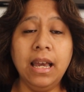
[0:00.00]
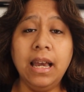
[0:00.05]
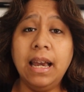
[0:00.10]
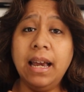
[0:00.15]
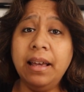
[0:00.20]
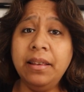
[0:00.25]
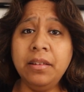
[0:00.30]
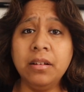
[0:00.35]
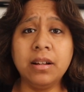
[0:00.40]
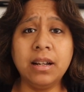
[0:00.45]

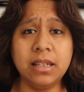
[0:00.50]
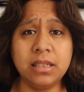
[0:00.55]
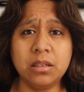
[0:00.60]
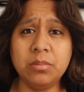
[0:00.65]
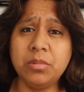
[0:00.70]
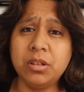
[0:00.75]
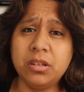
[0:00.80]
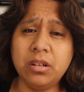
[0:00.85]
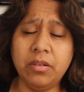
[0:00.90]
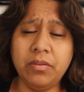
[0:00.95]
And their
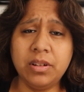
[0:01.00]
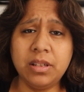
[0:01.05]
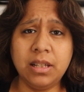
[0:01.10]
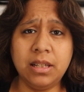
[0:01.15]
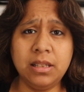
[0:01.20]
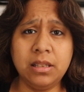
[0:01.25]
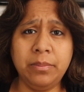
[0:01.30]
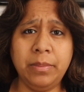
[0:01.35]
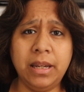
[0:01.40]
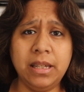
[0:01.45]
customer service
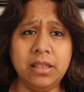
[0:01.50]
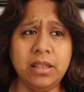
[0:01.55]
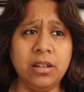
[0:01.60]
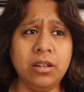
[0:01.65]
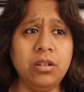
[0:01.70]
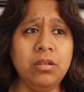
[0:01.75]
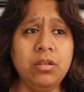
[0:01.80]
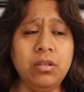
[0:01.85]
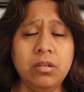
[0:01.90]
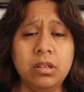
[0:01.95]
is amazing.
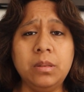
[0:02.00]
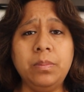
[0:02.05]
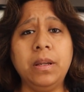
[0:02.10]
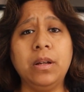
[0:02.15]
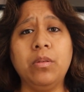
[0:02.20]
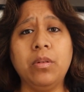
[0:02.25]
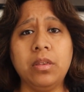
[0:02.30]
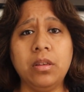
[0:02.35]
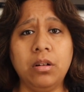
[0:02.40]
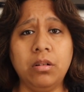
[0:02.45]
You do
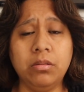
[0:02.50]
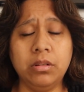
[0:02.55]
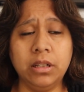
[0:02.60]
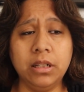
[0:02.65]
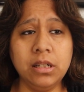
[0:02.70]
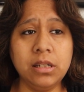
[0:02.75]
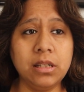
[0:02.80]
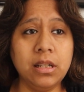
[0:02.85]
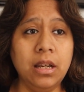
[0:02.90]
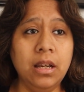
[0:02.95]
speak with the
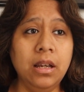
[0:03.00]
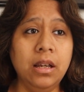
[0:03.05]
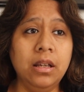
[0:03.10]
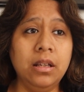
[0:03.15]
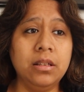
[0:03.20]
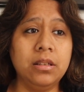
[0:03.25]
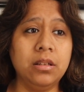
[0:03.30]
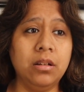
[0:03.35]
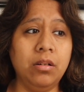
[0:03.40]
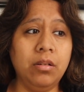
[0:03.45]
owners,
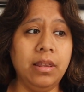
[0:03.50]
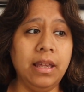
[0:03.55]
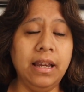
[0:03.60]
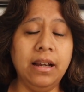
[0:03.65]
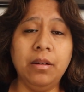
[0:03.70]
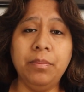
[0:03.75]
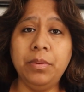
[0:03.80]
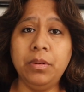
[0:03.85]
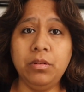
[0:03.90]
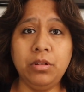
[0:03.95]
so they
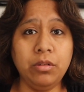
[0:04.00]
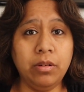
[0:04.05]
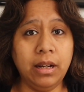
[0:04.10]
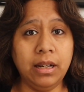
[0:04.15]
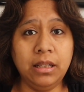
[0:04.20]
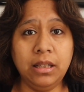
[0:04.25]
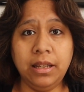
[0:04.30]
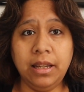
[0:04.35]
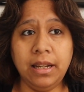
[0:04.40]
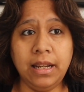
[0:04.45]
help you
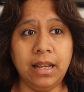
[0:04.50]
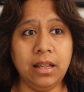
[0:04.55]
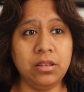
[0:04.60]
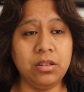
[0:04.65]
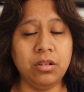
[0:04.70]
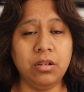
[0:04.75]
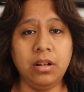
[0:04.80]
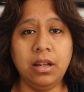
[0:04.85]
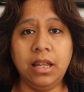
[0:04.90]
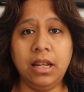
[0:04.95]
directly and
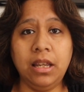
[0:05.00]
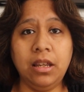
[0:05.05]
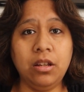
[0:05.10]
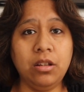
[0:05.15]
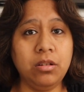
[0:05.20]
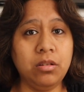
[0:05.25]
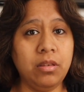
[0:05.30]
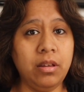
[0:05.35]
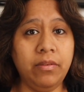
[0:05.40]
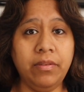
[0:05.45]

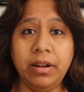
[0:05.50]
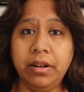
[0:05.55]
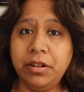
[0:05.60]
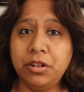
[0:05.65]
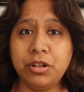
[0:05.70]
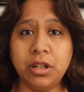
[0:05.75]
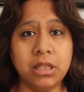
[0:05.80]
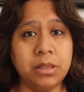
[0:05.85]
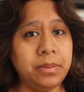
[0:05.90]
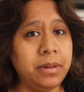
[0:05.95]
they're very
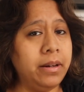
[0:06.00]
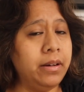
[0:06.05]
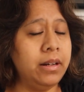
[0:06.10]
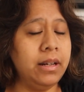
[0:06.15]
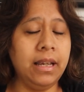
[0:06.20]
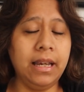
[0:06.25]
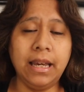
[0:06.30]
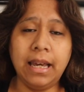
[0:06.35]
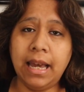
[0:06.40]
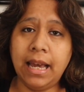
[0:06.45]

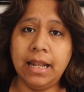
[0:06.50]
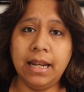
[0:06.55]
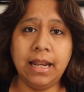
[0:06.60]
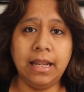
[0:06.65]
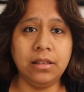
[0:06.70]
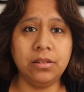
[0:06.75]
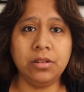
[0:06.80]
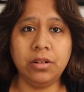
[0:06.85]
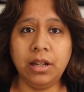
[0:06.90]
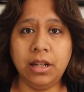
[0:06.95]
transparent and
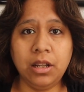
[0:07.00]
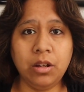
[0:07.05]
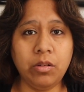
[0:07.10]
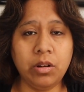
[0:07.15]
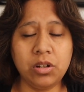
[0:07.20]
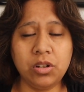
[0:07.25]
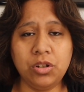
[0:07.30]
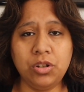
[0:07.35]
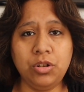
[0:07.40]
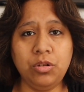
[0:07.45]
answer any
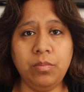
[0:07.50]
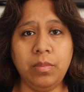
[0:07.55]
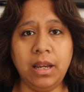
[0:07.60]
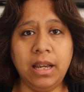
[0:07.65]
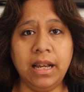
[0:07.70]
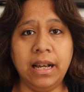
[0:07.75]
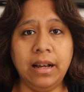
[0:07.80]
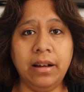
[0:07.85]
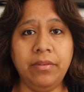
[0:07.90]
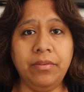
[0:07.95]
questions you may
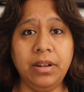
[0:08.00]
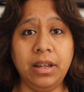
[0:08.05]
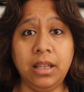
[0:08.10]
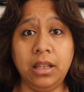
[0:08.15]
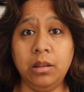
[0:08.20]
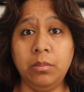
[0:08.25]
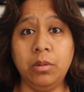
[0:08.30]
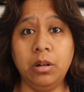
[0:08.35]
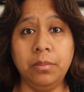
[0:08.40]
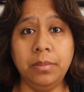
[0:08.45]
have in
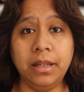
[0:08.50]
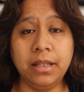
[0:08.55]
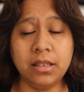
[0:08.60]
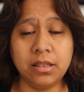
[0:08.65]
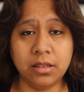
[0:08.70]
the moment.